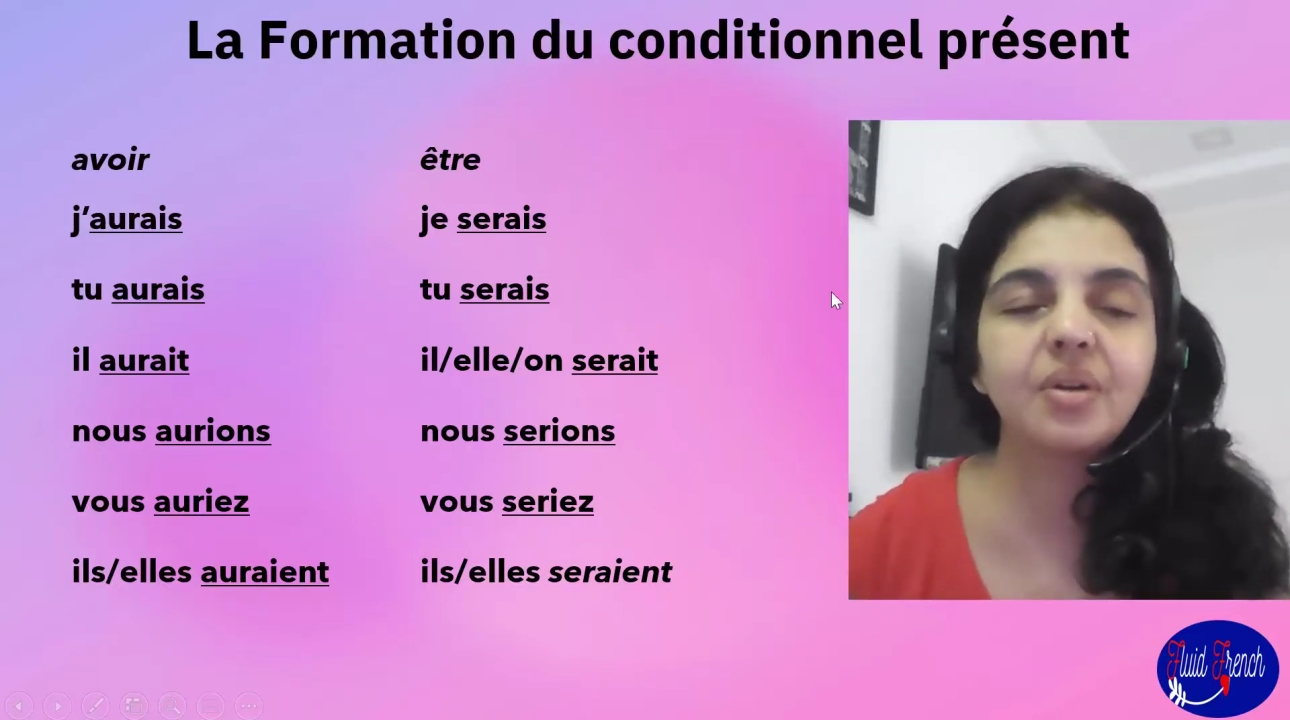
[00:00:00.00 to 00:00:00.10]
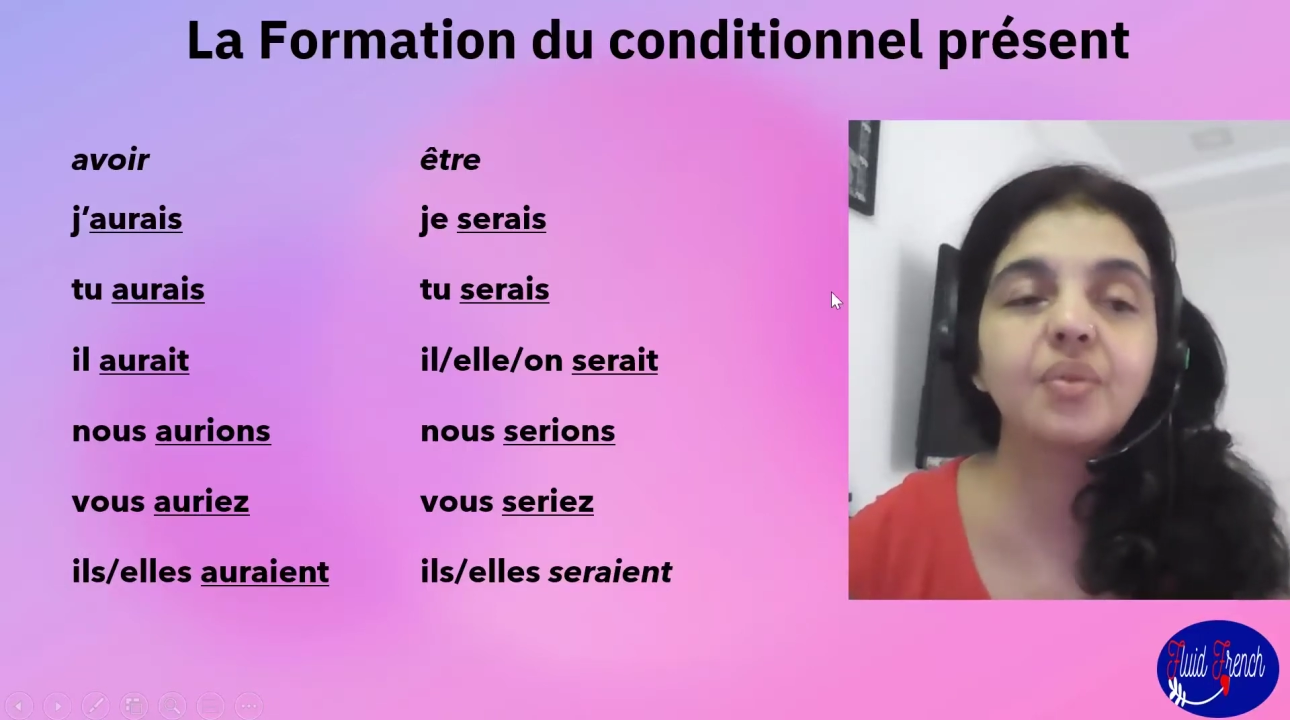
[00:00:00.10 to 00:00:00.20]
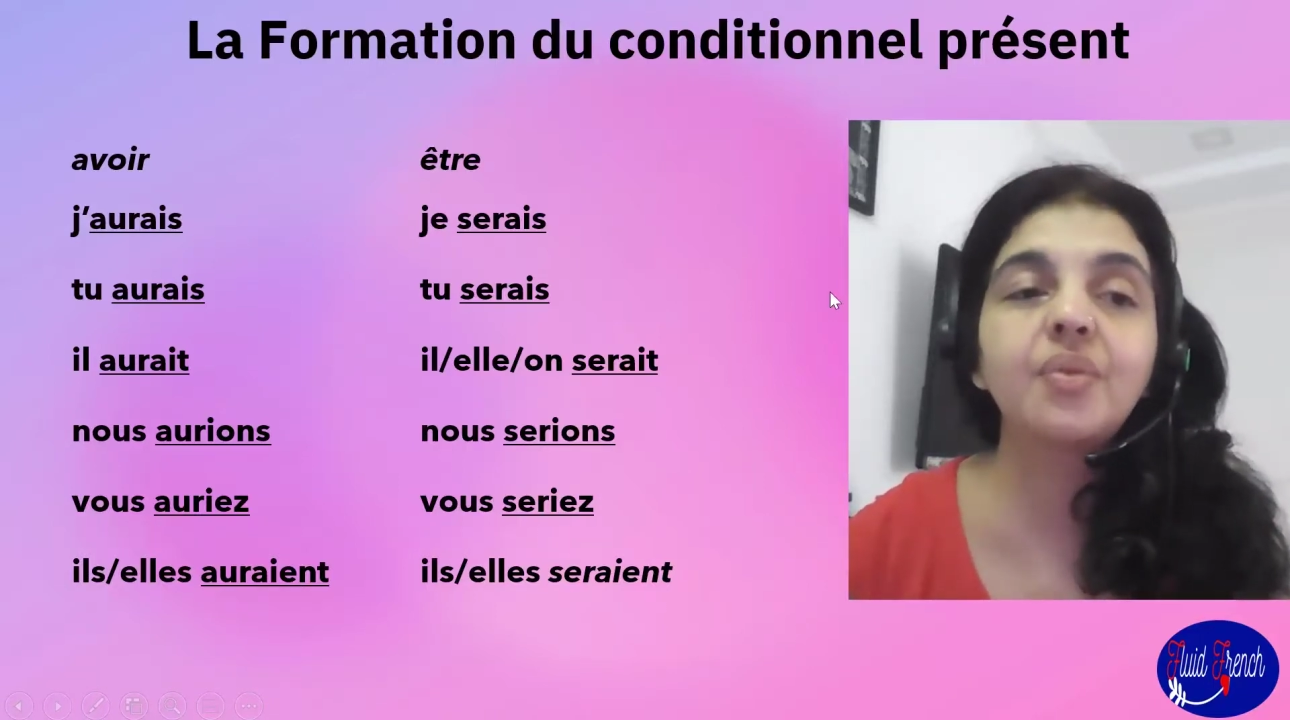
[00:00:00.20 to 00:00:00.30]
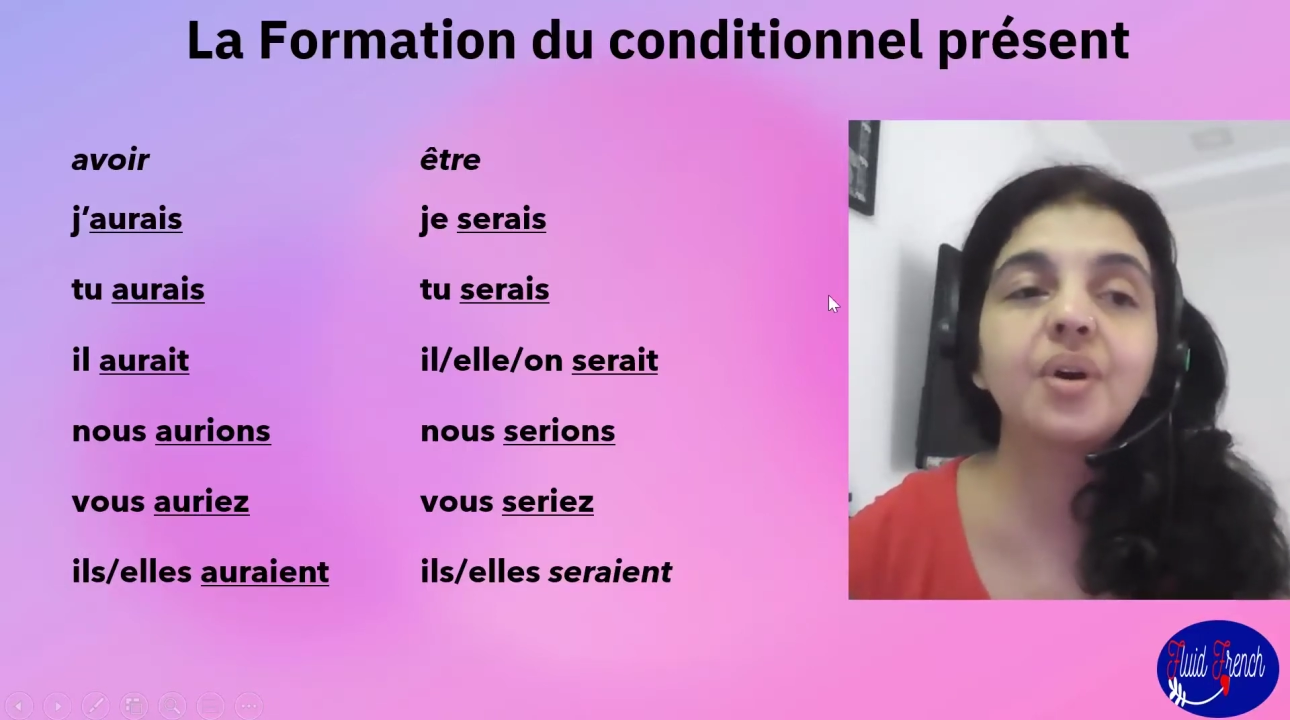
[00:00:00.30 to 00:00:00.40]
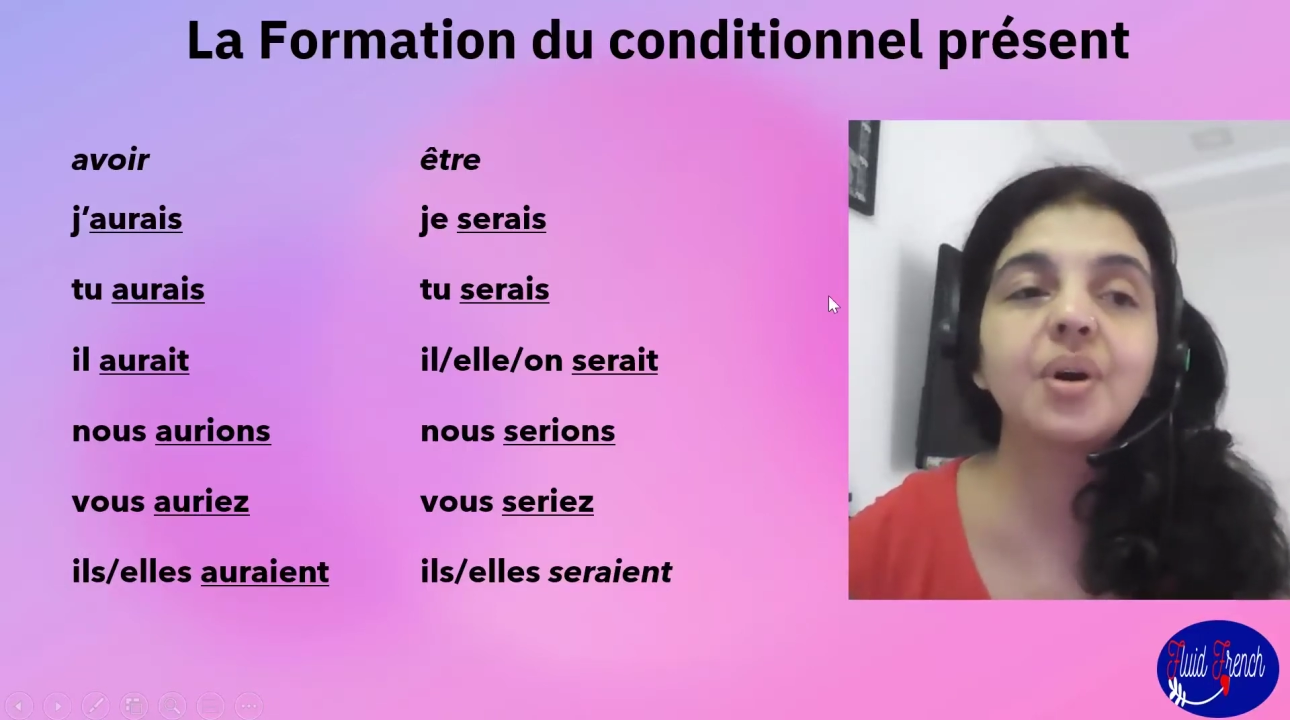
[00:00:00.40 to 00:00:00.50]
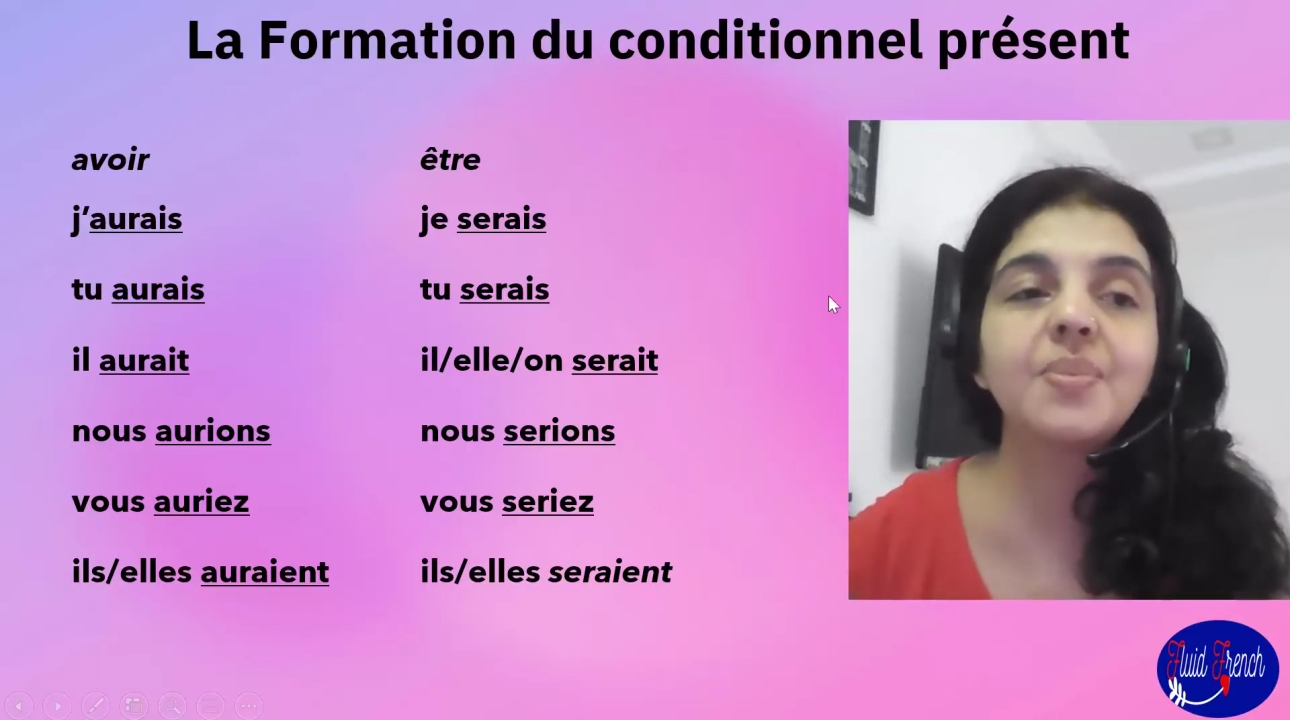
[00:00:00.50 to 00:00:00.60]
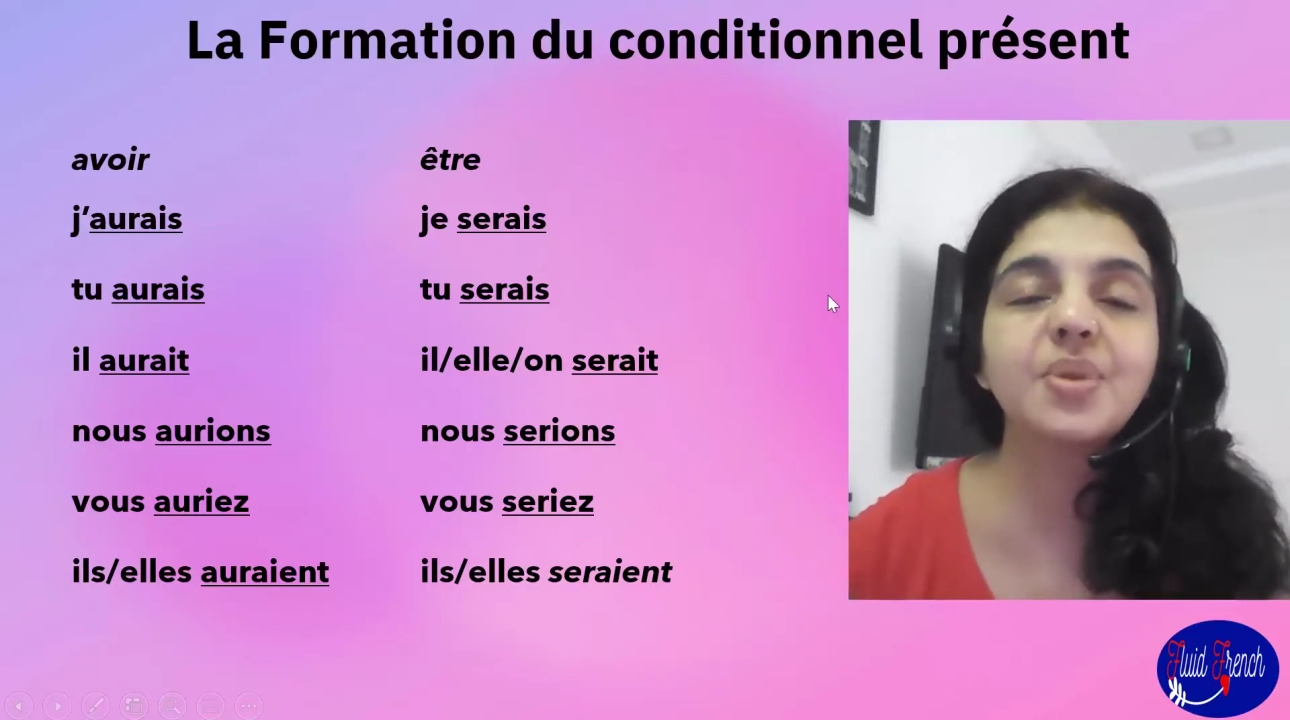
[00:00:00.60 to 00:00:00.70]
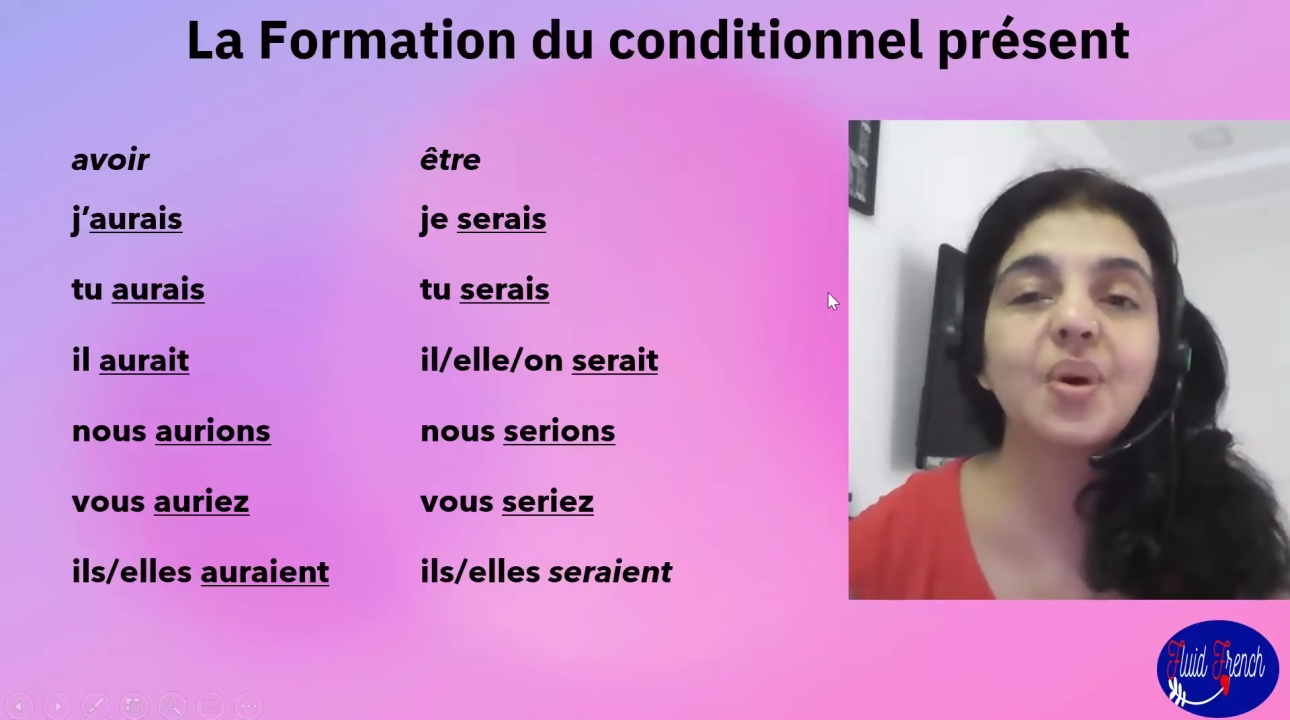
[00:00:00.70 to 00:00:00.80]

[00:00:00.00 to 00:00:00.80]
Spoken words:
verbs,